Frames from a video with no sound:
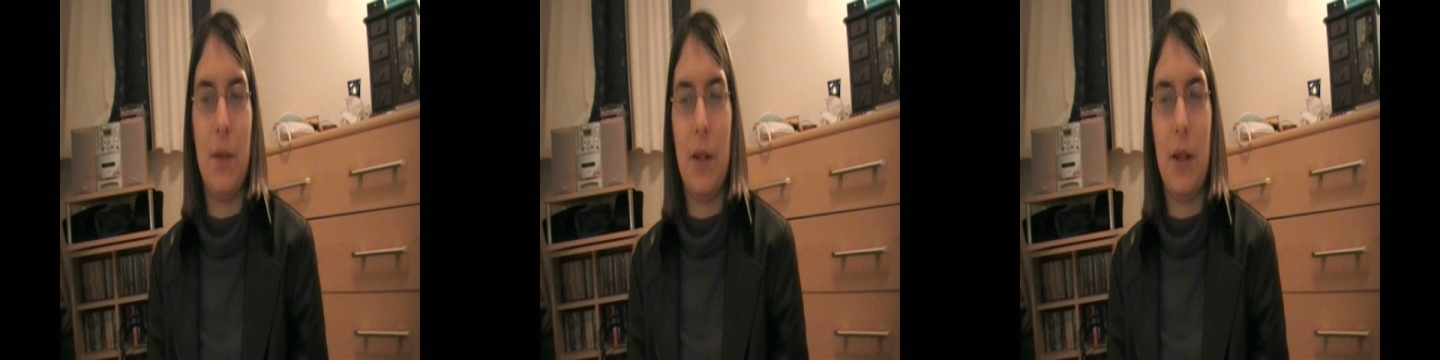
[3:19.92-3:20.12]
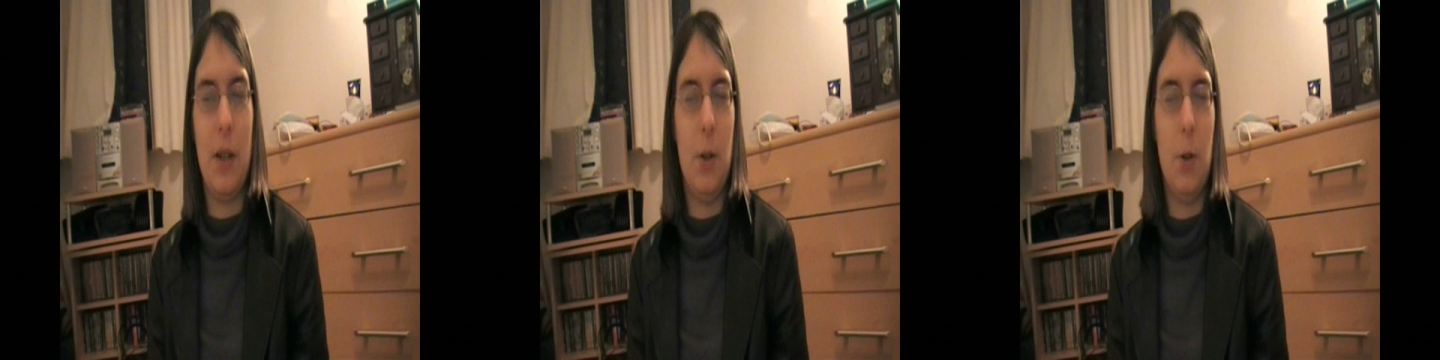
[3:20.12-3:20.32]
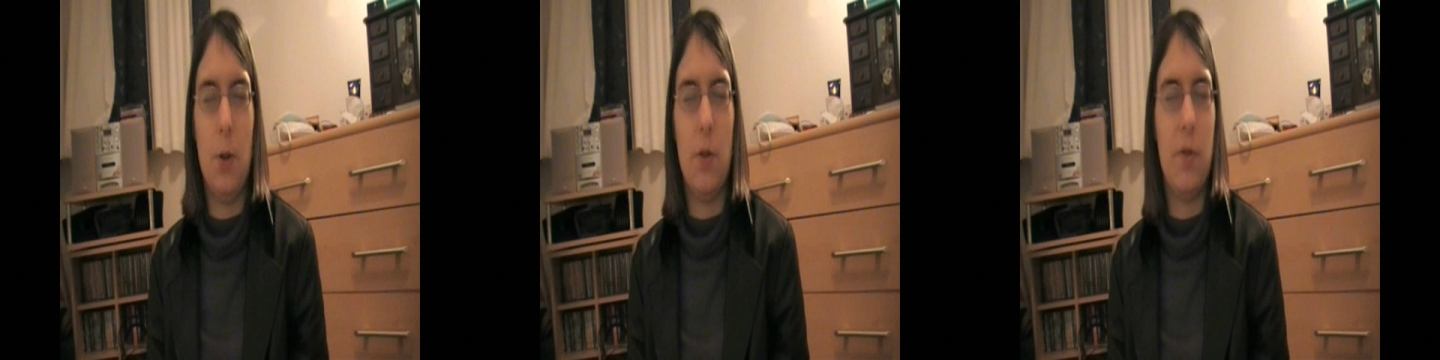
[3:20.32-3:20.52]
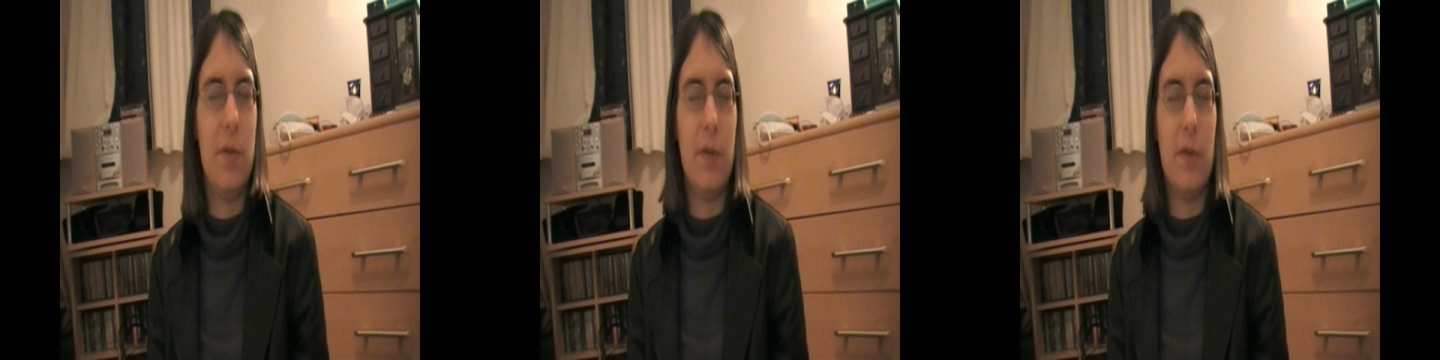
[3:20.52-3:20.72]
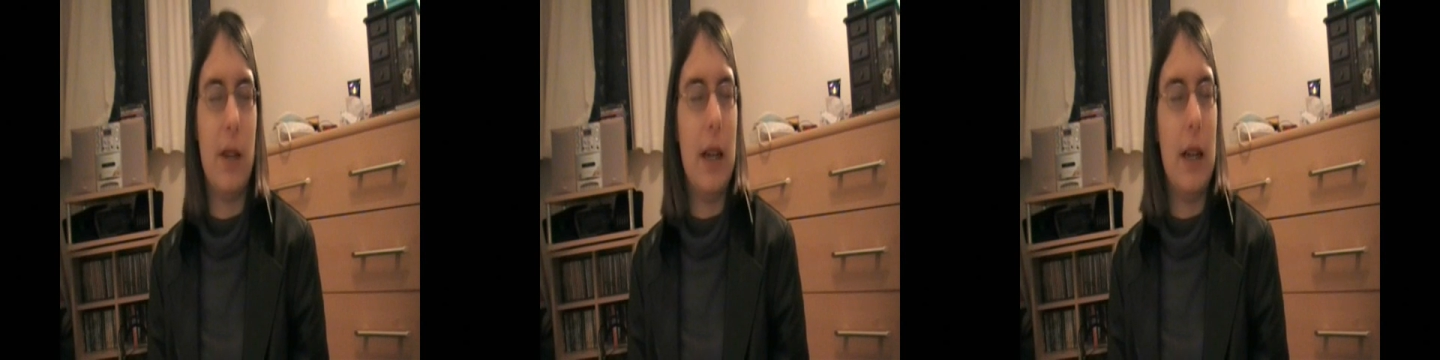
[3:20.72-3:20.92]
would
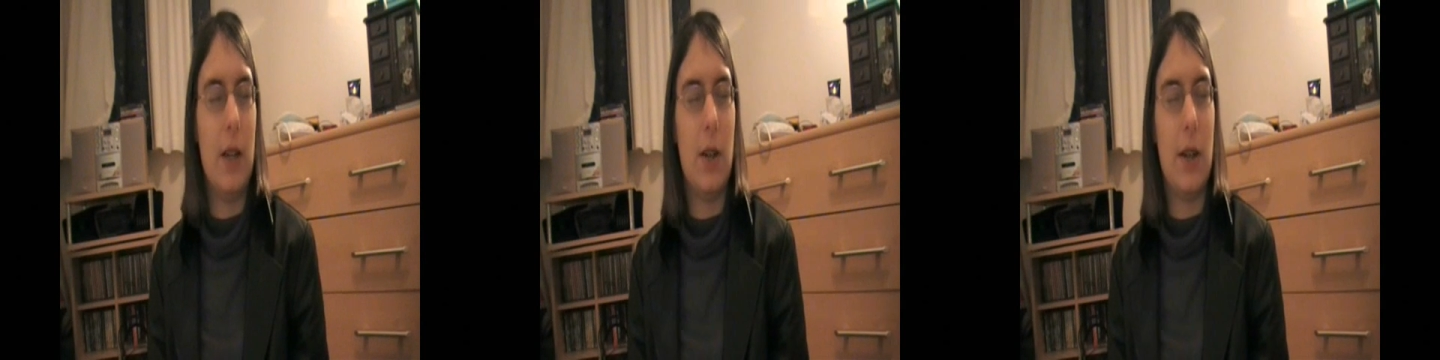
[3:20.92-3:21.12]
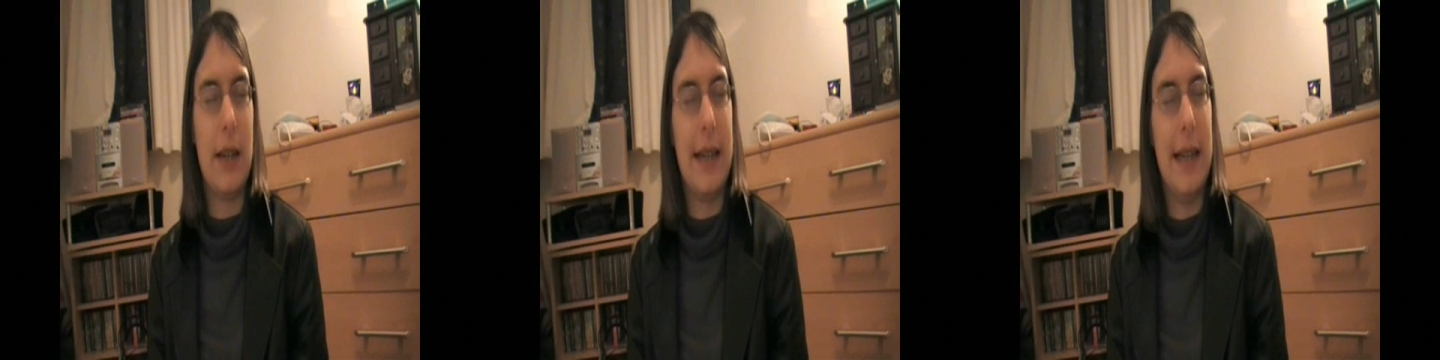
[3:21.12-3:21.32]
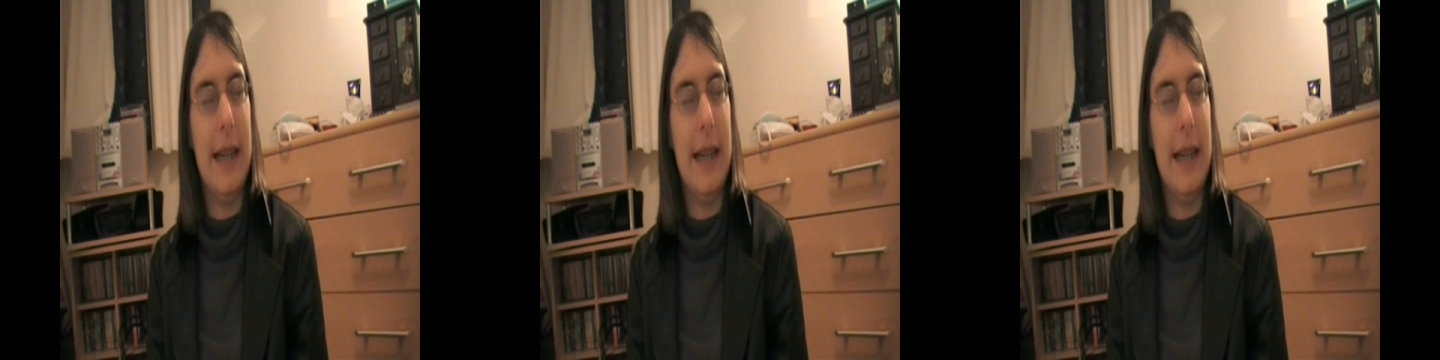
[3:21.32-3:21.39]
love a lot of